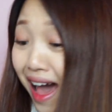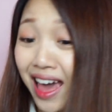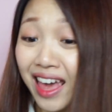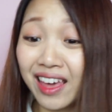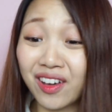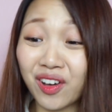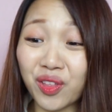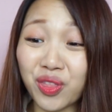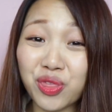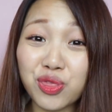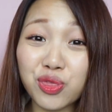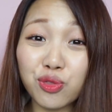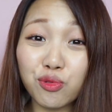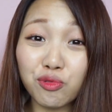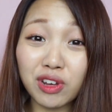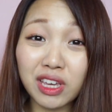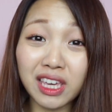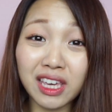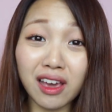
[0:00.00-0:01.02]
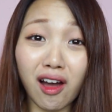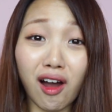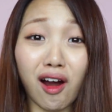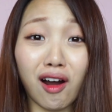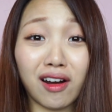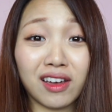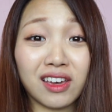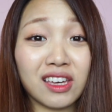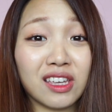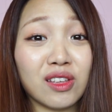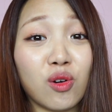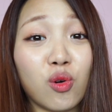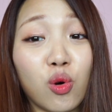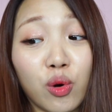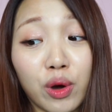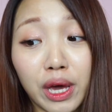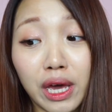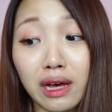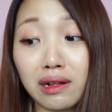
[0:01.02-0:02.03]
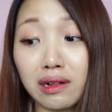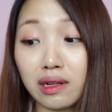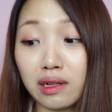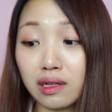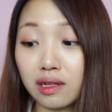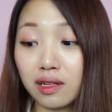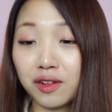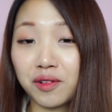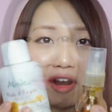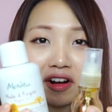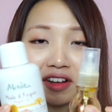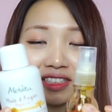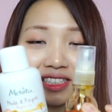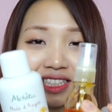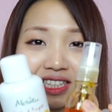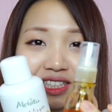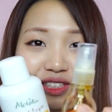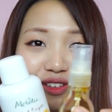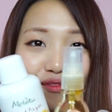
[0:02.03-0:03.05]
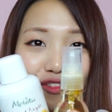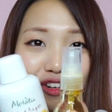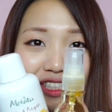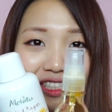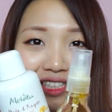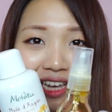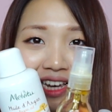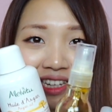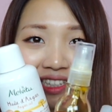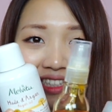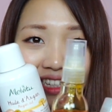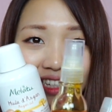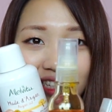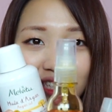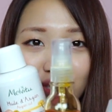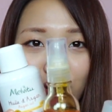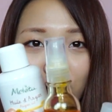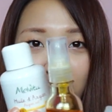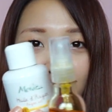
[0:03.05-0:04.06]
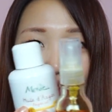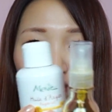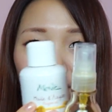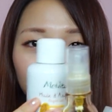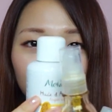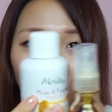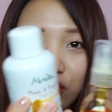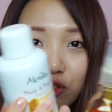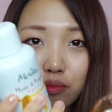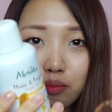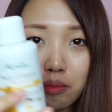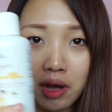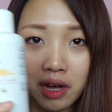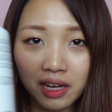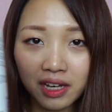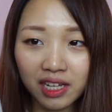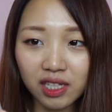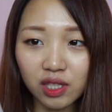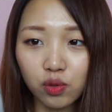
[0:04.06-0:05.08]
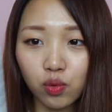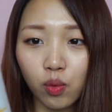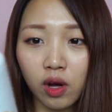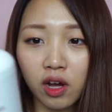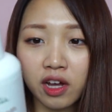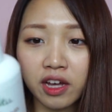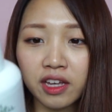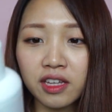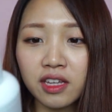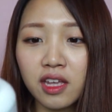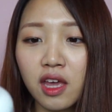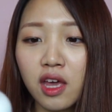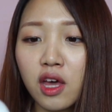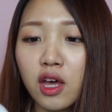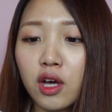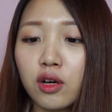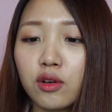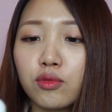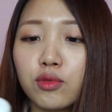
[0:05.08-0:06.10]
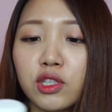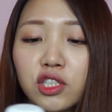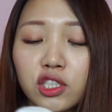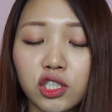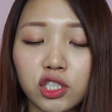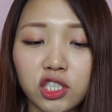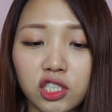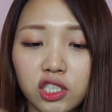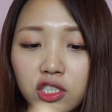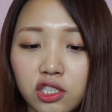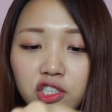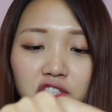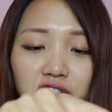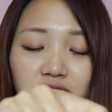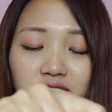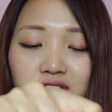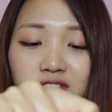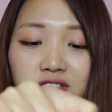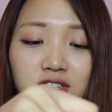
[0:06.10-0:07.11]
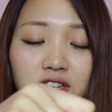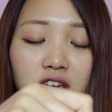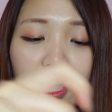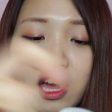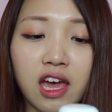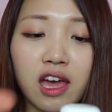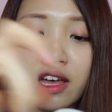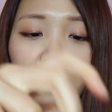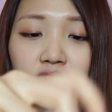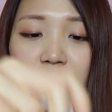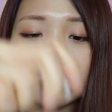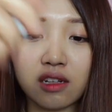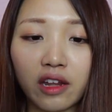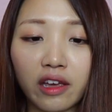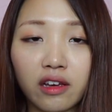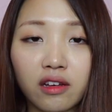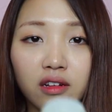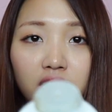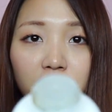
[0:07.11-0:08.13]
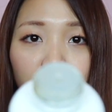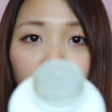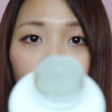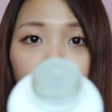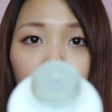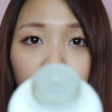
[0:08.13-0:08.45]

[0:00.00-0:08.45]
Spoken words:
I got 3 argan oil products in different sizes. So I have this humongous one, which just has like a little